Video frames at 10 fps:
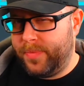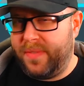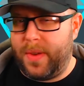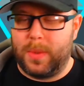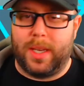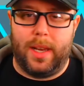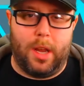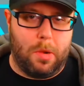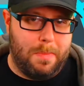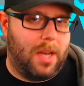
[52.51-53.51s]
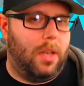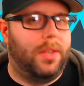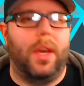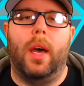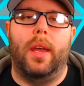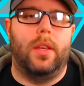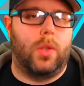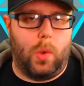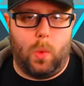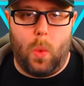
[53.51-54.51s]
if I was going to get her metal dice
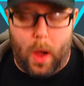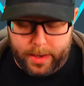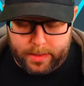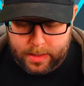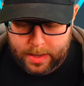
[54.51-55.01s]
or what.